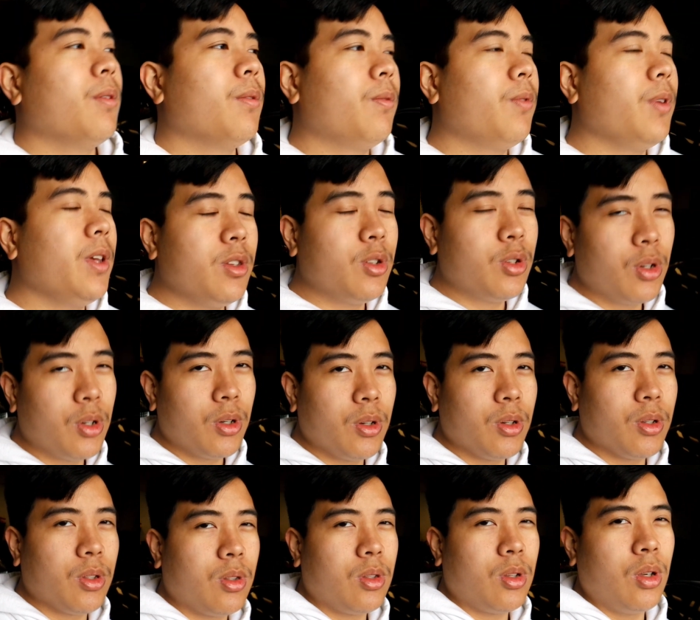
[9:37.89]

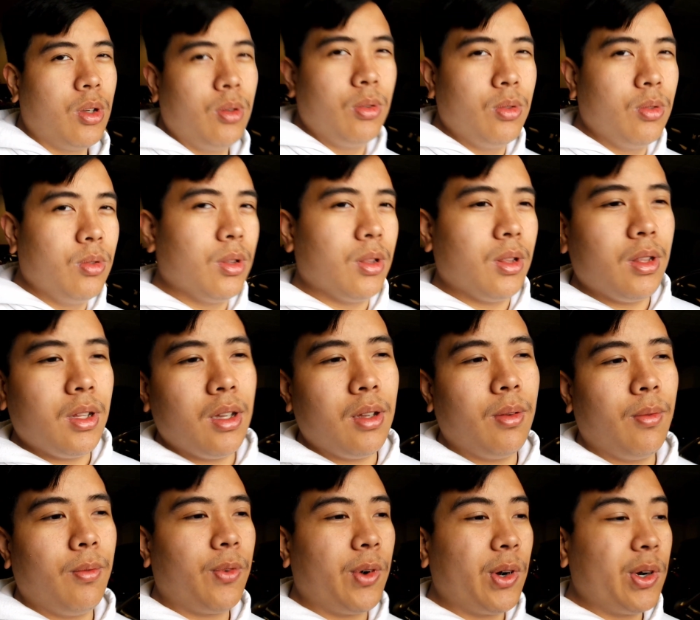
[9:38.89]
feature tune
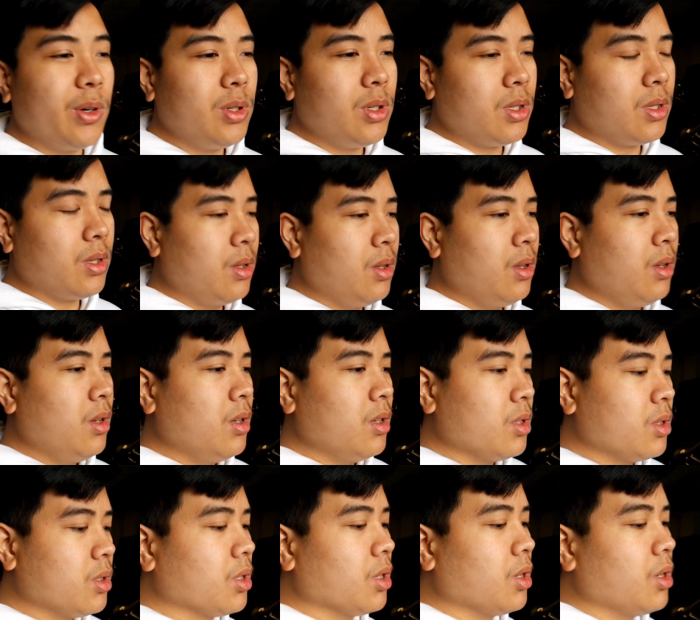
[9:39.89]
thing first.
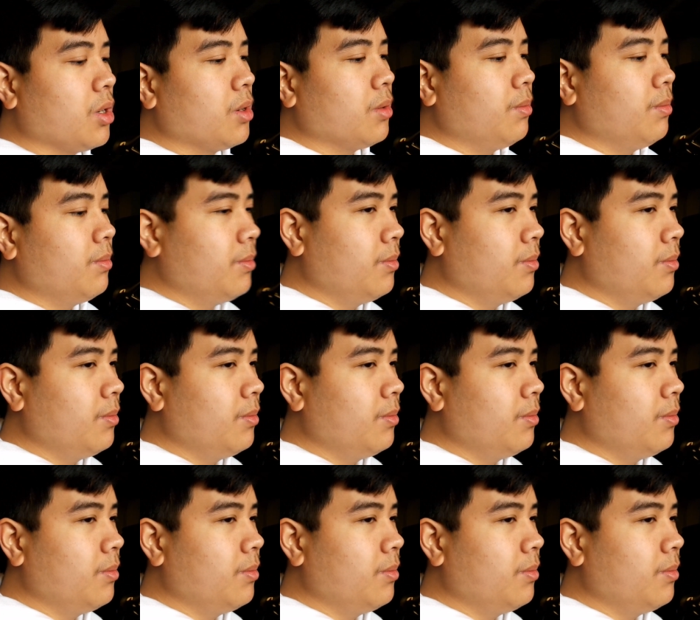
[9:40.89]
So